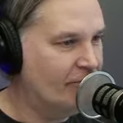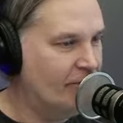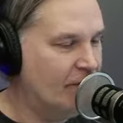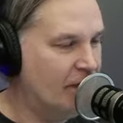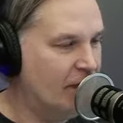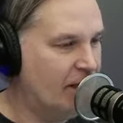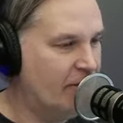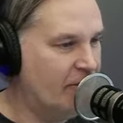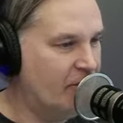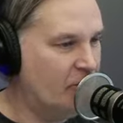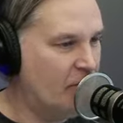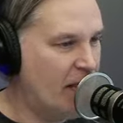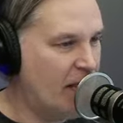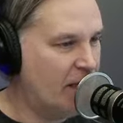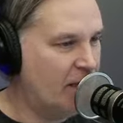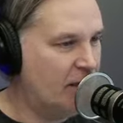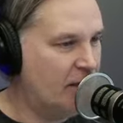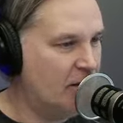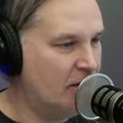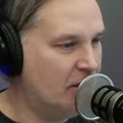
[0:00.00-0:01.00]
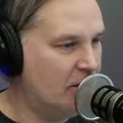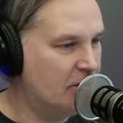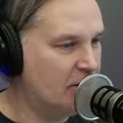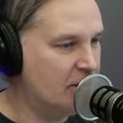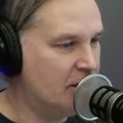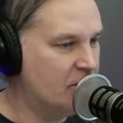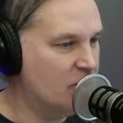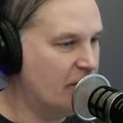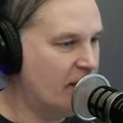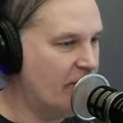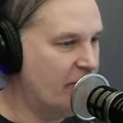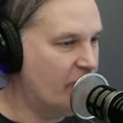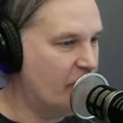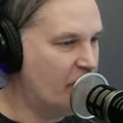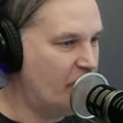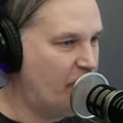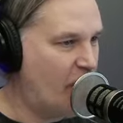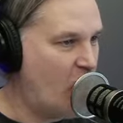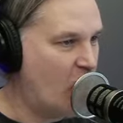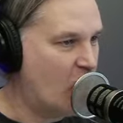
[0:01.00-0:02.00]
Kevin Bacon and Kira Sedgwick have a
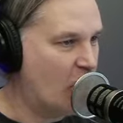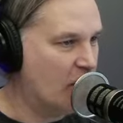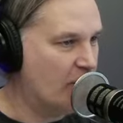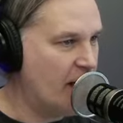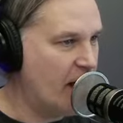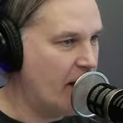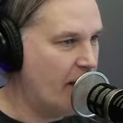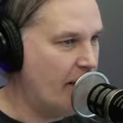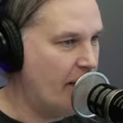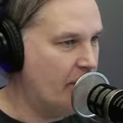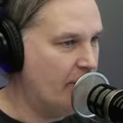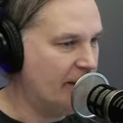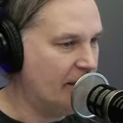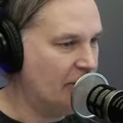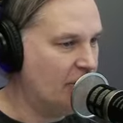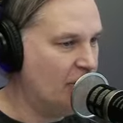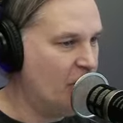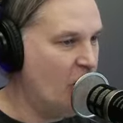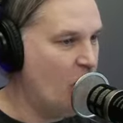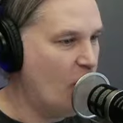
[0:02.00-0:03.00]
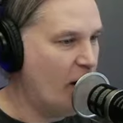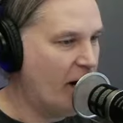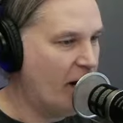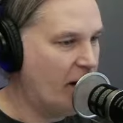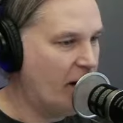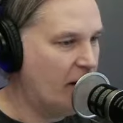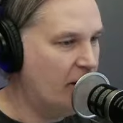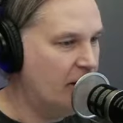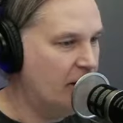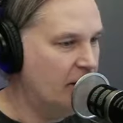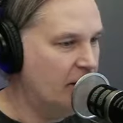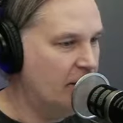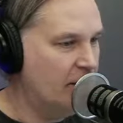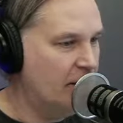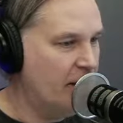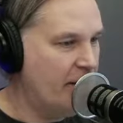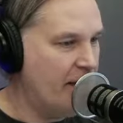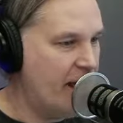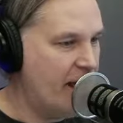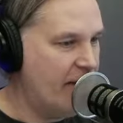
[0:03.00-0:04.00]
farm out in the middle of nowhere,
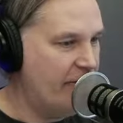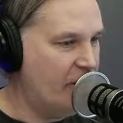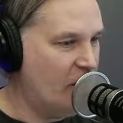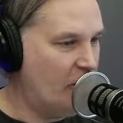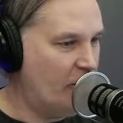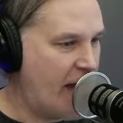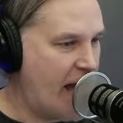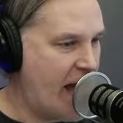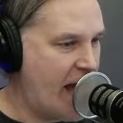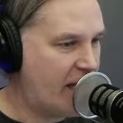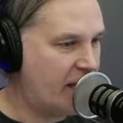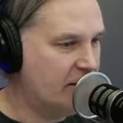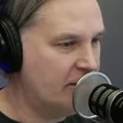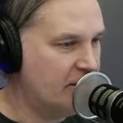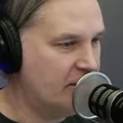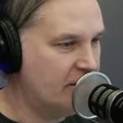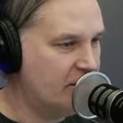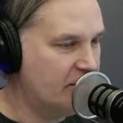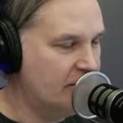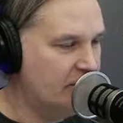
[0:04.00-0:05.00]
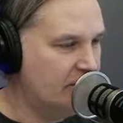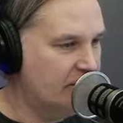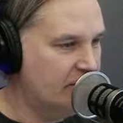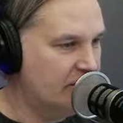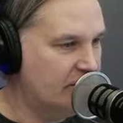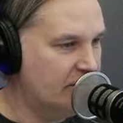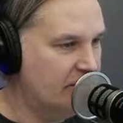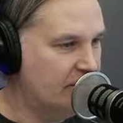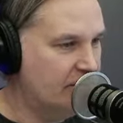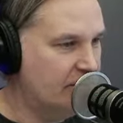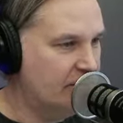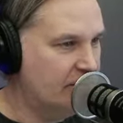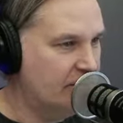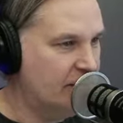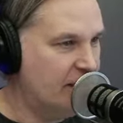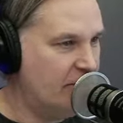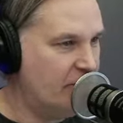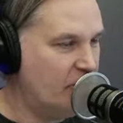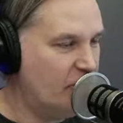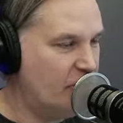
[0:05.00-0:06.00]
and they have alpacas.
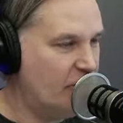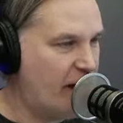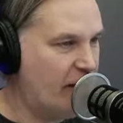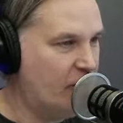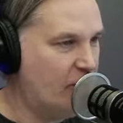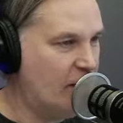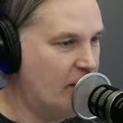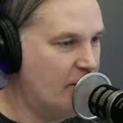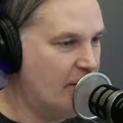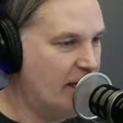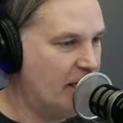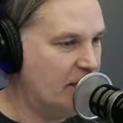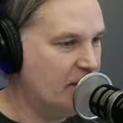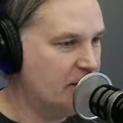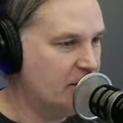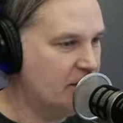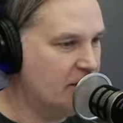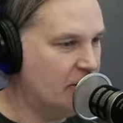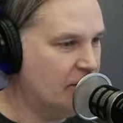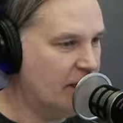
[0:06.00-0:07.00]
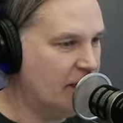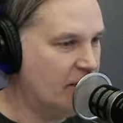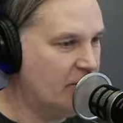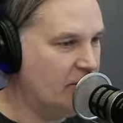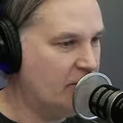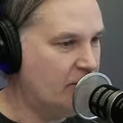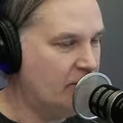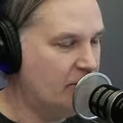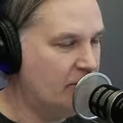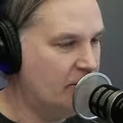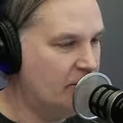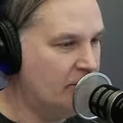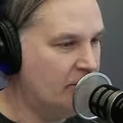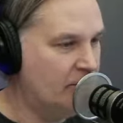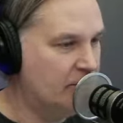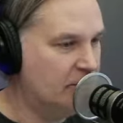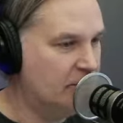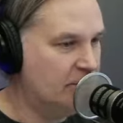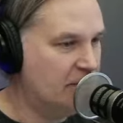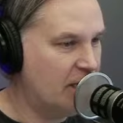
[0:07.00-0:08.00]
And if you follow him on Instagram,
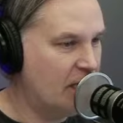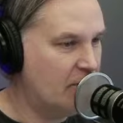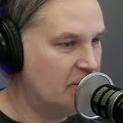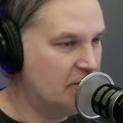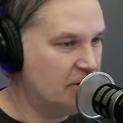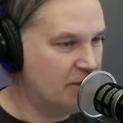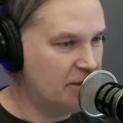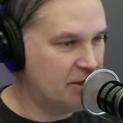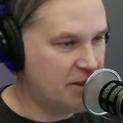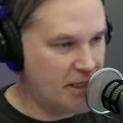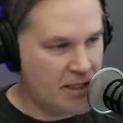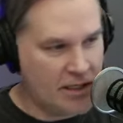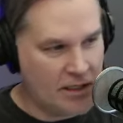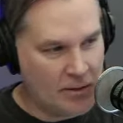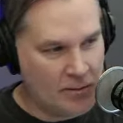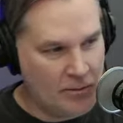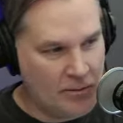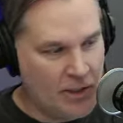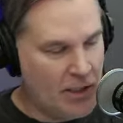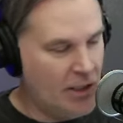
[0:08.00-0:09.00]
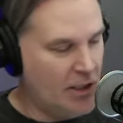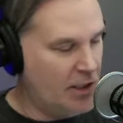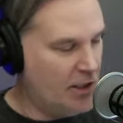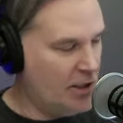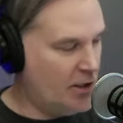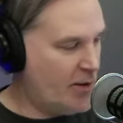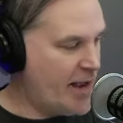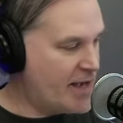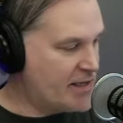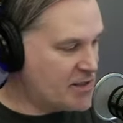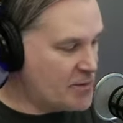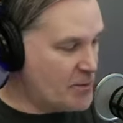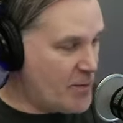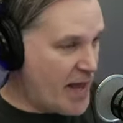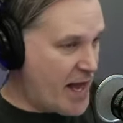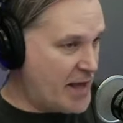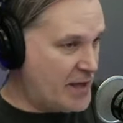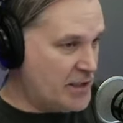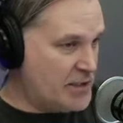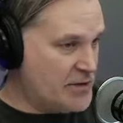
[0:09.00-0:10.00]
sometimes you'll see him. You know, he has a
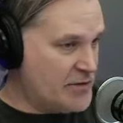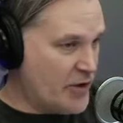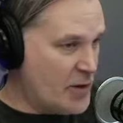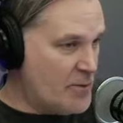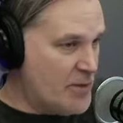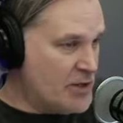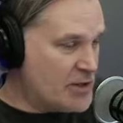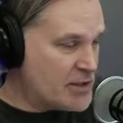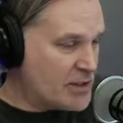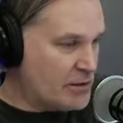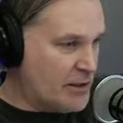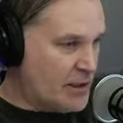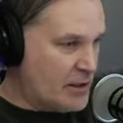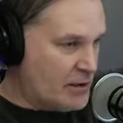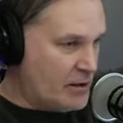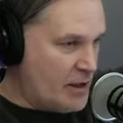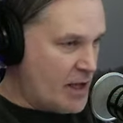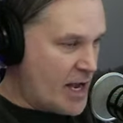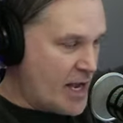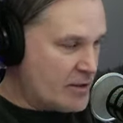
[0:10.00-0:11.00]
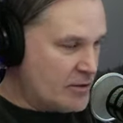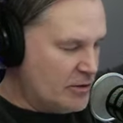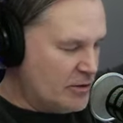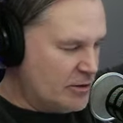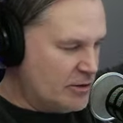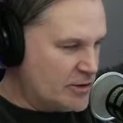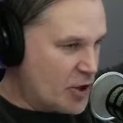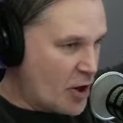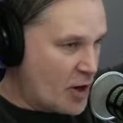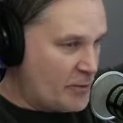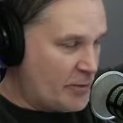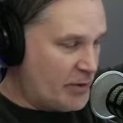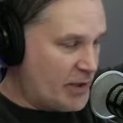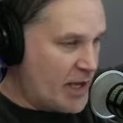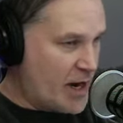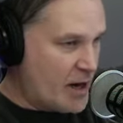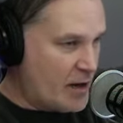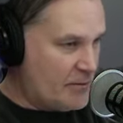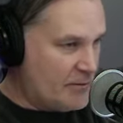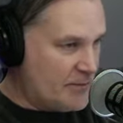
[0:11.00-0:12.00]
band. He's very musically inclined. A good guitar
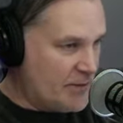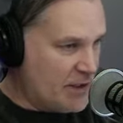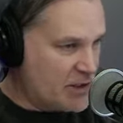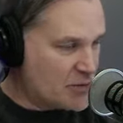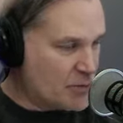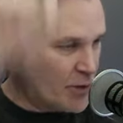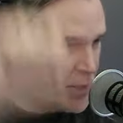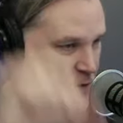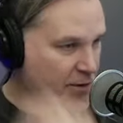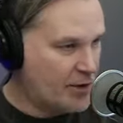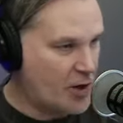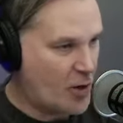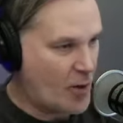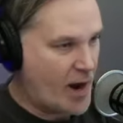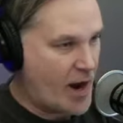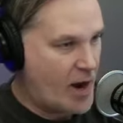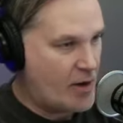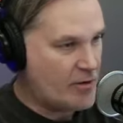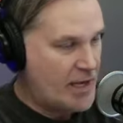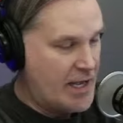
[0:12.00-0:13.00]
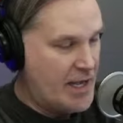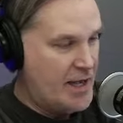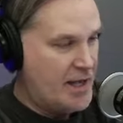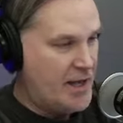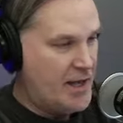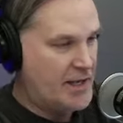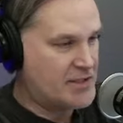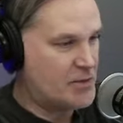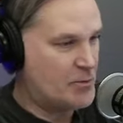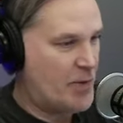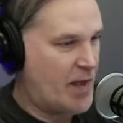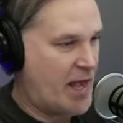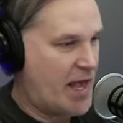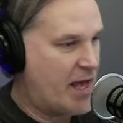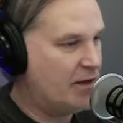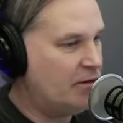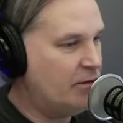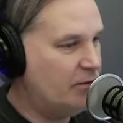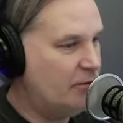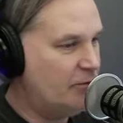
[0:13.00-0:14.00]
player. He and his brother go out as a
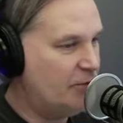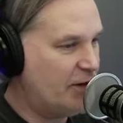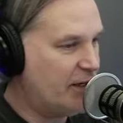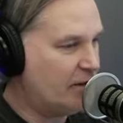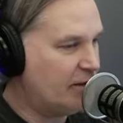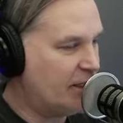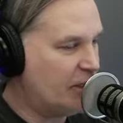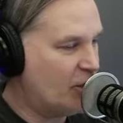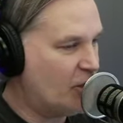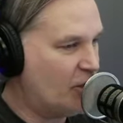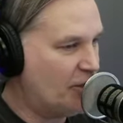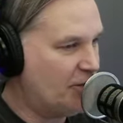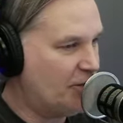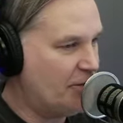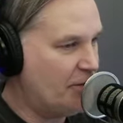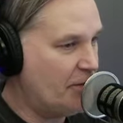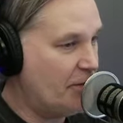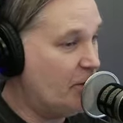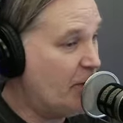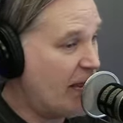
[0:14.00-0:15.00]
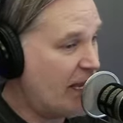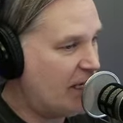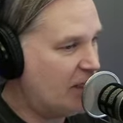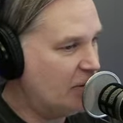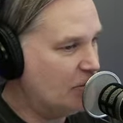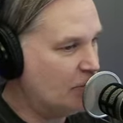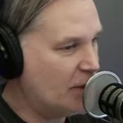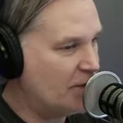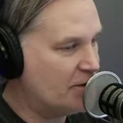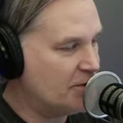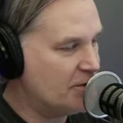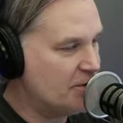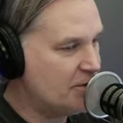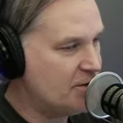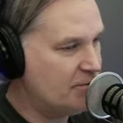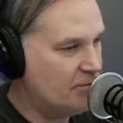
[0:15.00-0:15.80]
band, fittingly called the Bacon Brothers.